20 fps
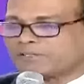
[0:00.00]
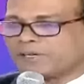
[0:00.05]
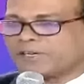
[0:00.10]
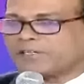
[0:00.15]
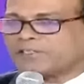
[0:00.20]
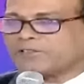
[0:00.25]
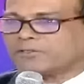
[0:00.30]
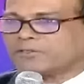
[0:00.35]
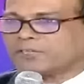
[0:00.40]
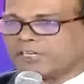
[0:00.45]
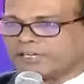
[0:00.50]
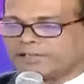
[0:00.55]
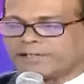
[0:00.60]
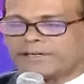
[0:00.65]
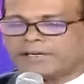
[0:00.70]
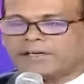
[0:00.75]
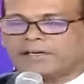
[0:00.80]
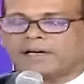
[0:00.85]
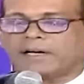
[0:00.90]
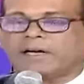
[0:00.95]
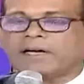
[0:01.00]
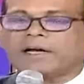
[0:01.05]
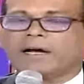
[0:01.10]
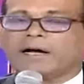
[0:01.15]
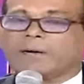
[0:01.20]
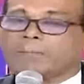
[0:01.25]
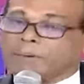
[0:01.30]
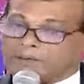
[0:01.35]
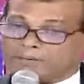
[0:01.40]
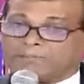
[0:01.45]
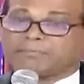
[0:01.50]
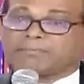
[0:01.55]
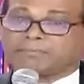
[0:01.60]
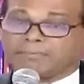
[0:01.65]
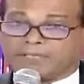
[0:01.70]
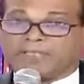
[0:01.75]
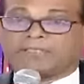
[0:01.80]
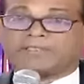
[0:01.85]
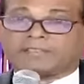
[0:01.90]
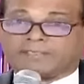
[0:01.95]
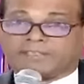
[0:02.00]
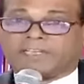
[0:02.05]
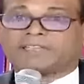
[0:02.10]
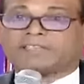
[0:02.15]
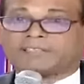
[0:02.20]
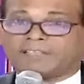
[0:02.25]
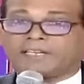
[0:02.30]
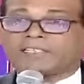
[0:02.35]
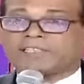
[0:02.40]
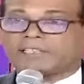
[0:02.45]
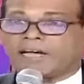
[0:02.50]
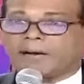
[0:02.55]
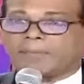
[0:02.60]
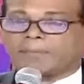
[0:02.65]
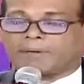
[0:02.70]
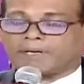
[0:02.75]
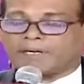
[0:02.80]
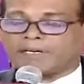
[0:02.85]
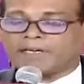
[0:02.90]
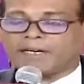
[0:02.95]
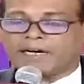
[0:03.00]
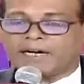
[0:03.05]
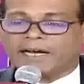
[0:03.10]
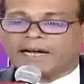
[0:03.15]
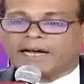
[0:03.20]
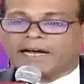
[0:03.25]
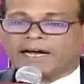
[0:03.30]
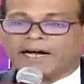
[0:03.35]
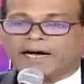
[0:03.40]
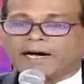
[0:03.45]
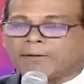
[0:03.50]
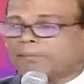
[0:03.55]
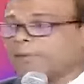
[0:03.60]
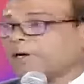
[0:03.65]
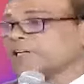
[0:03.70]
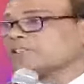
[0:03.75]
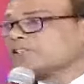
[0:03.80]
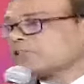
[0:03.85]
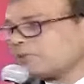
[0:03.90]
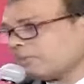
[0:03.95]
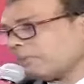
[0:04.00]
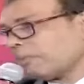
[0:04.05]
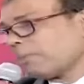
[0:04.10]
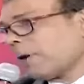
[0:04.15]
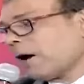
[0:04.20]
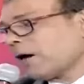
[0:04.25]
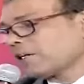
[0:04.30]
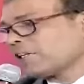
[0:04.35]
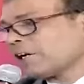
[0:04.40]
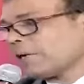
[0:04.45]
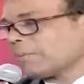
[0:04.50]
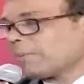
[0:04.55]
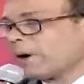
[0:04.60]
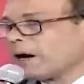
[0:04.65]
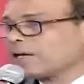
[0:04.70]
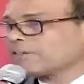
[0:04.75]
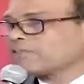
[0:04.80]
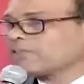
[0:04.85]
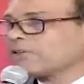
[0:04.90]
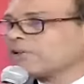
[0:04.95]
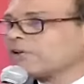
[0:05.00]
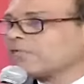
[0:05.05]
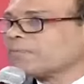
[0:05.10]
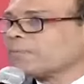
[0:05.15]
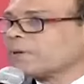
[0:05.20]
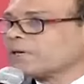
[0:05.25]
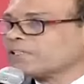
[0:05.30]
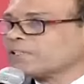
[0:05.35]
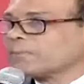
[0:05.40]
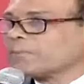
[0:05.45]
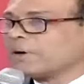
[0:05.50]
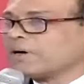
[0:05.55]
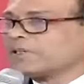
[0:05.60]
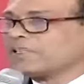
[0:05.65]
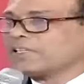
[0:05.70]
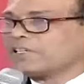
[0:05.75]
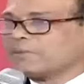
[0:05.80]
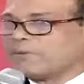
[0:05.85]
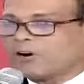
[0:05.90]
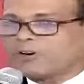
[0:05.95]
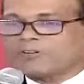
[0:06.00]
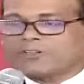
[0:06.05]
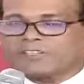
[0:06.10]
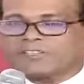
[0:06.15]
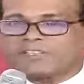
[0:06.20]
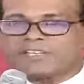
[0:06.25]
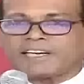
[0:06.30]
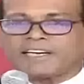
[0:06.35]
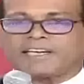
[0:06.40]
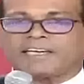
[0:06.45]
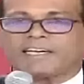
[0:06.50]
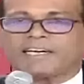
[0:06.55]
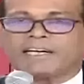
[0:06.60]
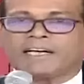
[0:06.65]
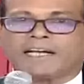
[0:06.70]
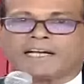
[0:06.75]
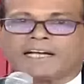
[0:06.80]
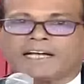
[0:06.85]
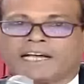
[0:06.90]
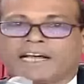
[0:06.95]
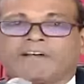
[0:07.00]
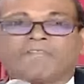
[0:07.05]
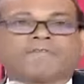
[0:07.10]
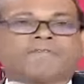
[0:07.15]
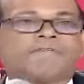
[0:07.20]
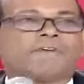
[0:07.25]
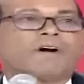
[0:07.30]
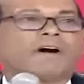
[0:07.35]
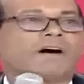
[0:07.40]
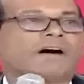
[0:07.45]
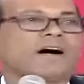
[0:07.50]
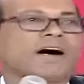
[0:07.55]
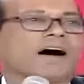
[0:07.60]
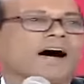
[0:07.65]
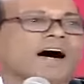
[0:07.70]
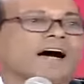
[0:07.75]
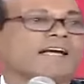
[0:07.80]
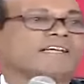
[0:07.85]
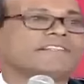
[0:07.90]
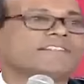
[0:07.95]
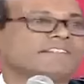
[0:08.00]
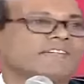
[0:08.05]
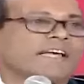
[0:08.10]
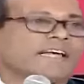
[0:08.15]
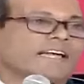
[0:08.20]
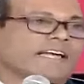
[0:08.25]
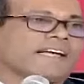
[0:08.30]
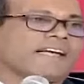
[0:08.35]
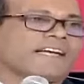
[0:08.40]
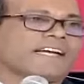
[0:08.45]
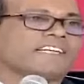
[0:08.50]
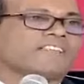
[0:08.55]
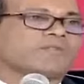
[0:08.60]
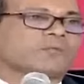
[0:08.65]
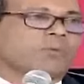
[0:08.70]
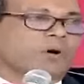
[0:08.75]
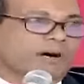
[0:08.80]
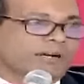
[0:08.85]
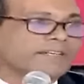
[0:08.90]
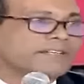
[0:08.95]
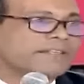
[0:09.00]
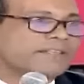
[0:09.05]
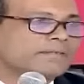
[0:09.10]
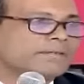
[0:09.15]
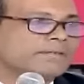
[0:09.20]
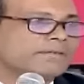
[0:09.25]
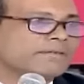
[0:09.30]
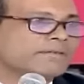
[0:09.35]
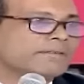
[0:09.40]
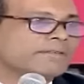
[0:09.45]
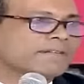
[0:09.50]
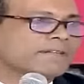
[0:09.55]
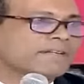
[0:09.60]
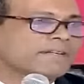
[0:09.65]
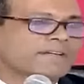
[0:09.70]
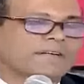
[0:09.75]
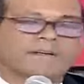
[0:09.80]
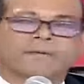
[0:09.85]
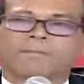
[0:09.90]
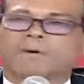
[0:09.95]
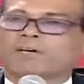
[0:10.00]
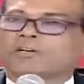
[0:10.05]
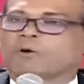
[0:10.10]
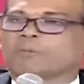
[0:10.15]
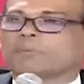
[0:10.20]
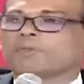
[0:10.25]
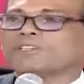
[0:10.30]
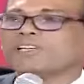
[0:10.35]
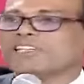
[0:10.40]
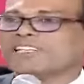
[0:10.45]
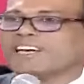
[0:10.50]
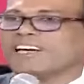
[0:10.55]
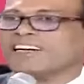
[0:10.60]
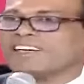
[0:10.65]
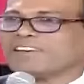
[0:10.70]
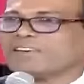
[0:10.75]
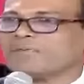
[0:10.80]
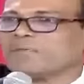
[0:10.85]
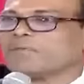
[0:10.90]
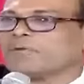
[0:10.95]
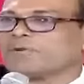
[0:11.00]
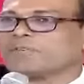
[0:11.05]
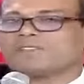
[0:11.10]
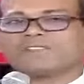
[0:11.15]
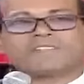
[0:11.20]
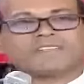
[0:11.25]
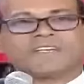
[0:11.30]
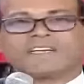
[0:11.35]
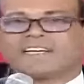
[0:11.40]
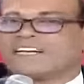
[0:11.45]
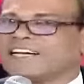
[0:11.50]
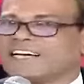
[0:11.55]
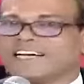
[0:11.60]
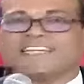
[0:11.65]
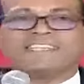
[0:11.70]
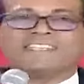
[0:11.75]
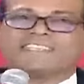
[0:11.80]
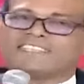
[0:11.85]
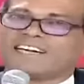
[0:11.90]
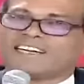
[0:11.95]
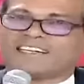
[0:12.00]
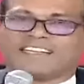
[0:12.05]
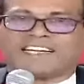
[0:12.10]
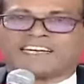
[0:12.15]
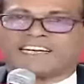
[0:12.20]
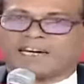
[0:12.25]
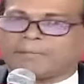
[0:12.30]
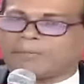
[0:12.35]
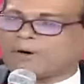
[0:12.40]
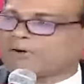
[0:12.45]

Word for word: side to the other. But this is happening. It's part and parcel of multi-party democracy. If I say it's white, my opposition would instantly come